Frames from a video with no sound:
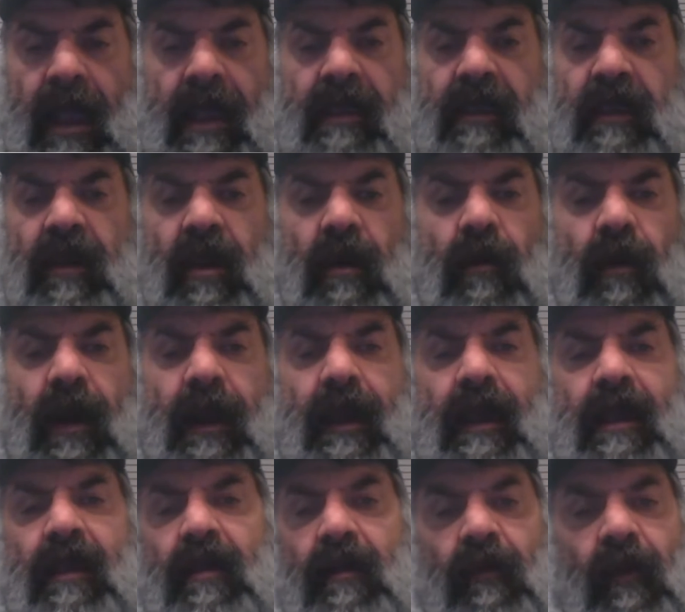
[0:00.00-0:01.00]
eh, you know
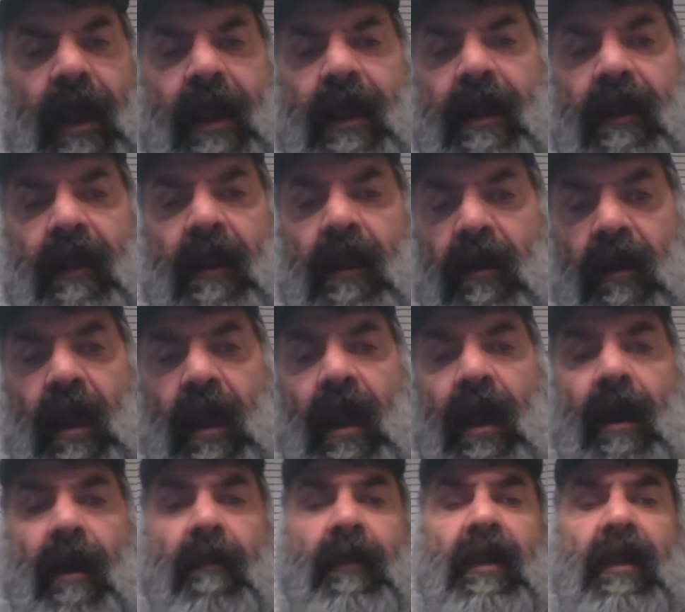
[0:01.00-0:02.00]
what you're right
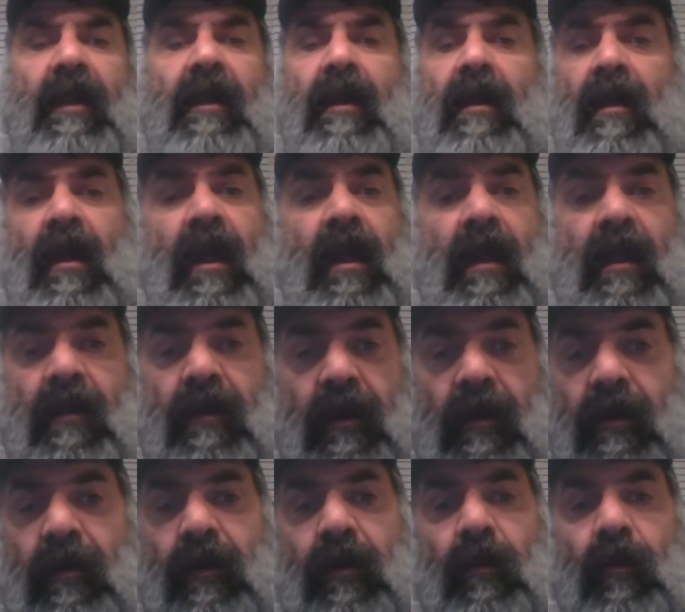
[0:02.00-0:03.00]
um, eh, eh,
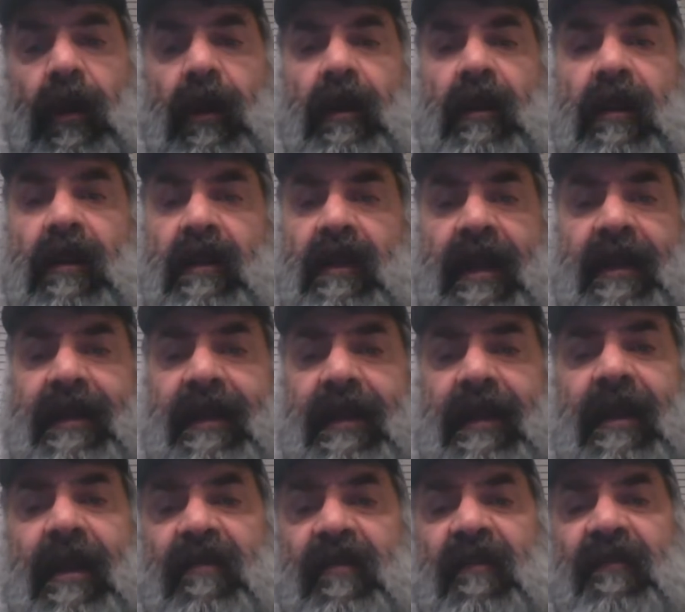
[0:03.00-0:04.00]
you you wouldn't and
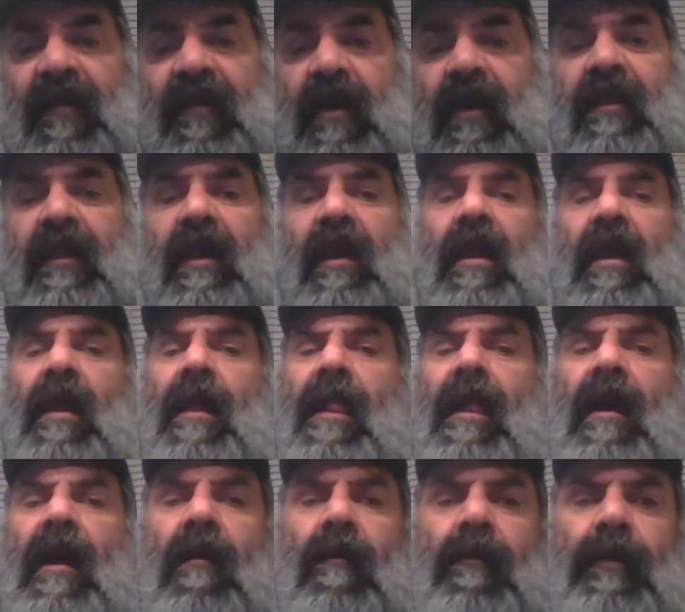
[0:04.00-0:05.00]
dean that's a very thing
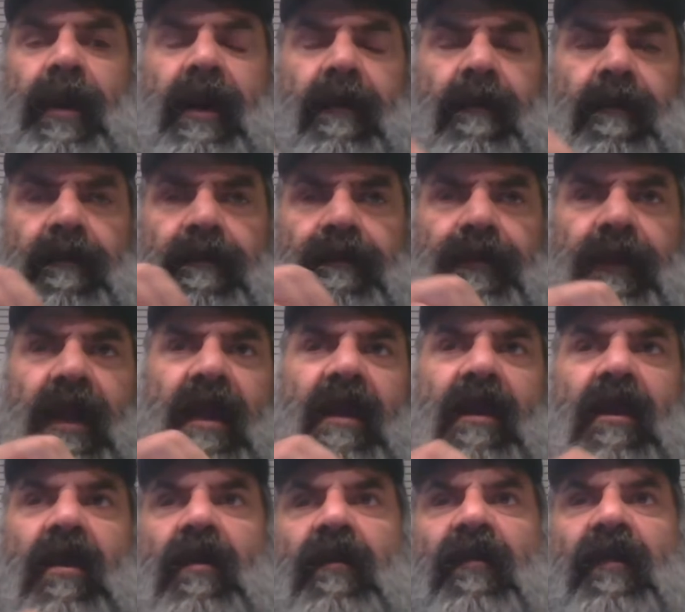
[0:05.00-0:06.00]
but
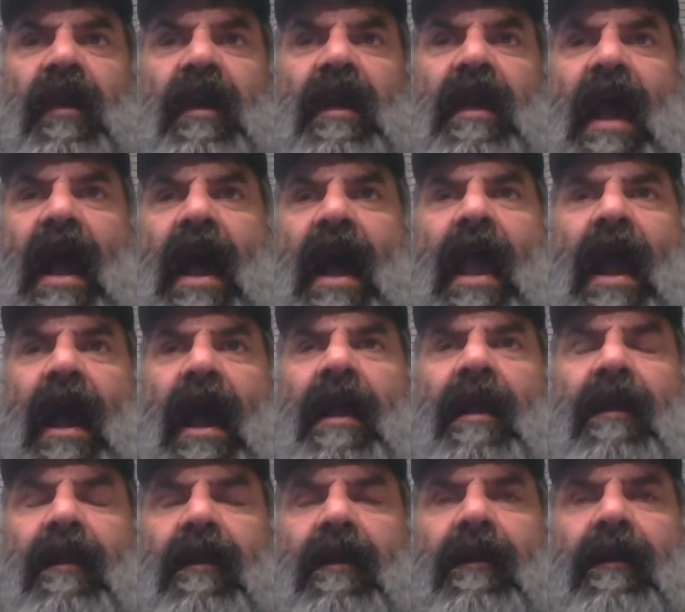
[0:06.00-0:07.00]
here's i
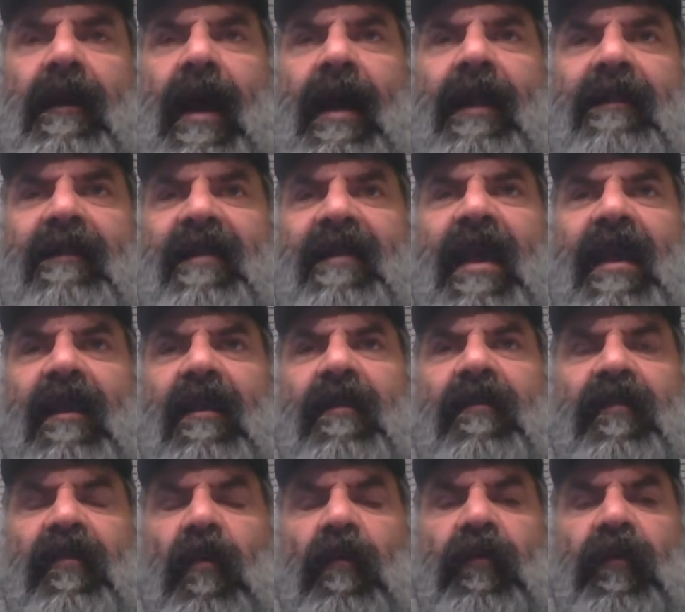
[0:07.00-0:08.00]
i i
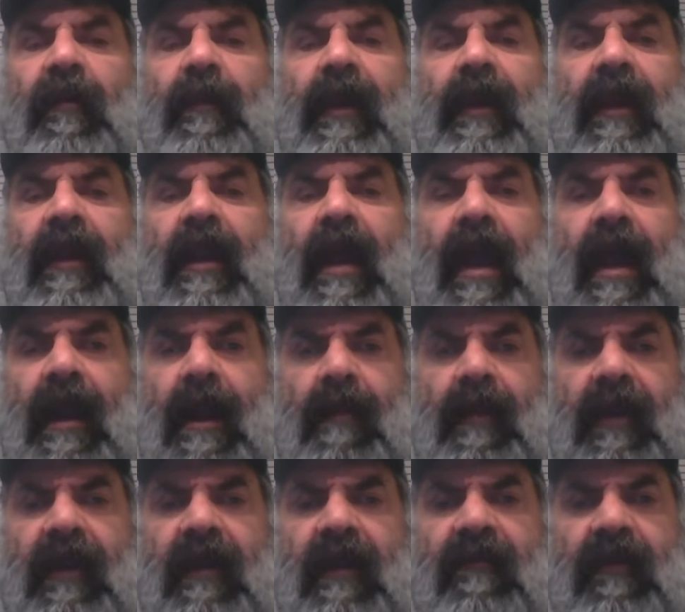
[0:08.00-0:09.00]
take social media and,
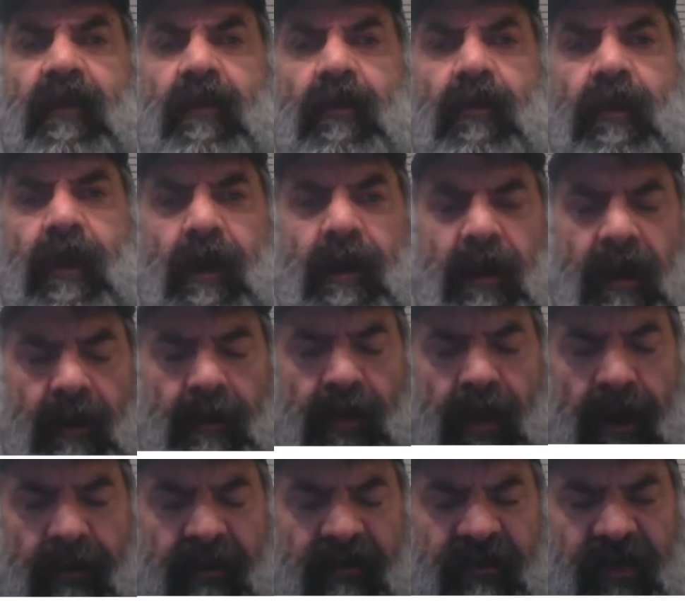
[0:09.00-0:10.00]
I, am going to give you a, a
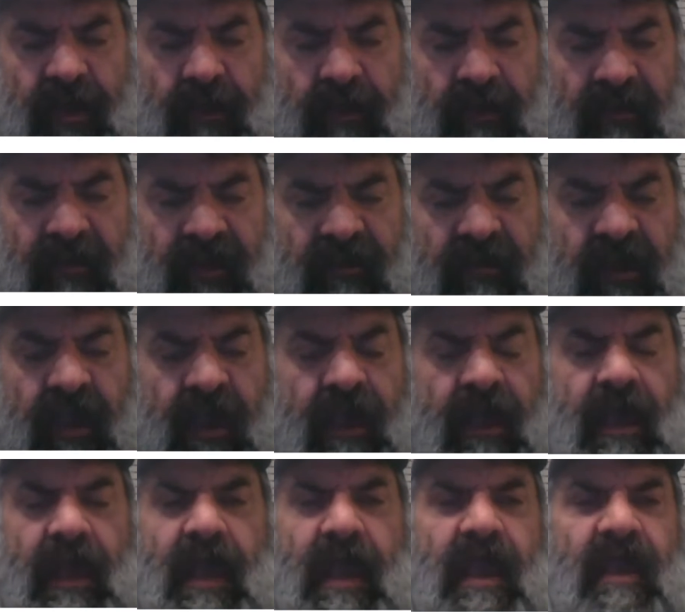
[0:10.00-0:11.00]
prime example of this
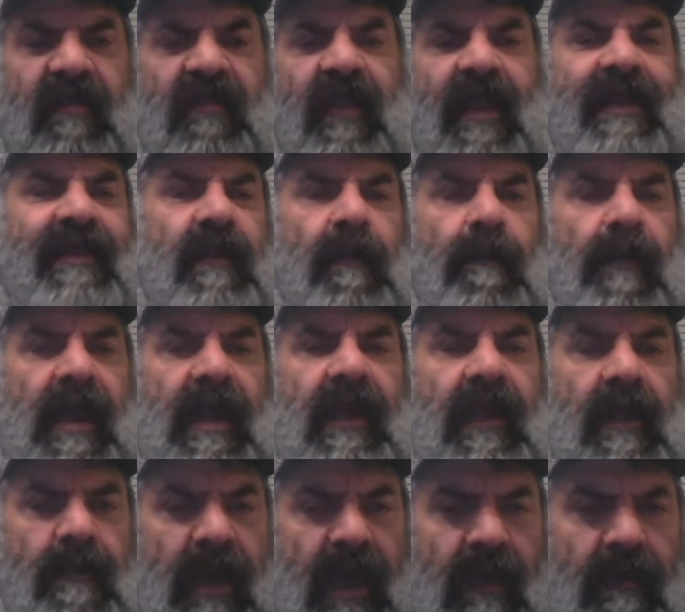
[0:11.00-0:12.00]
it's like the
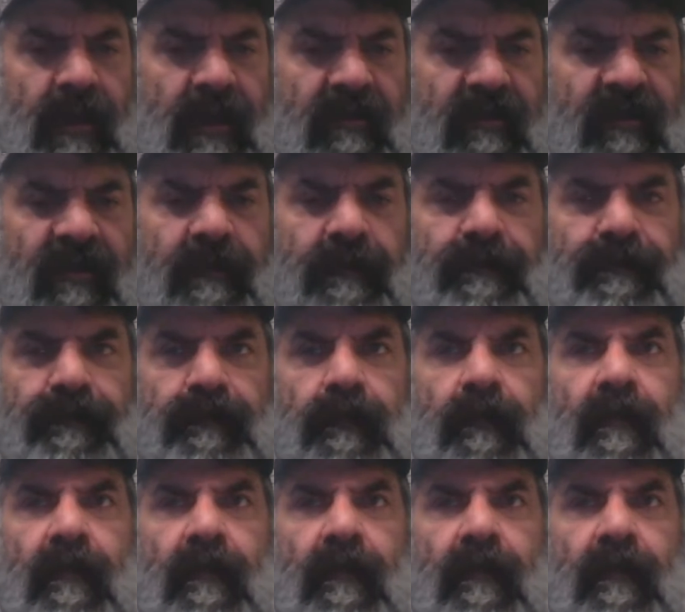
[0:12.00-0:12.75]
beanie babies